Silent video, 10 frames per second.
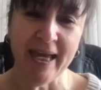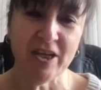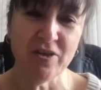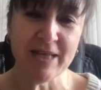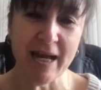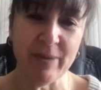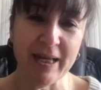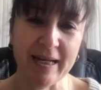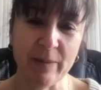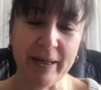Can you tell me
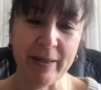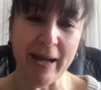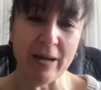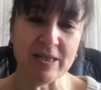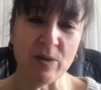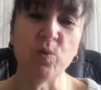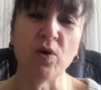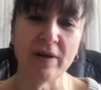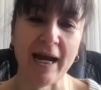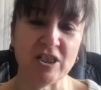a little bit about it?
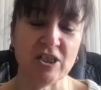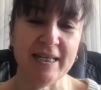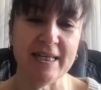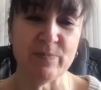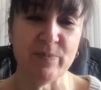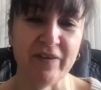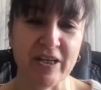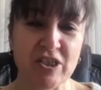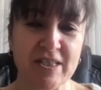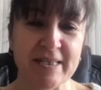What actually is
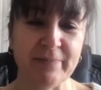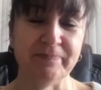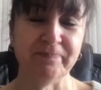perfectionism?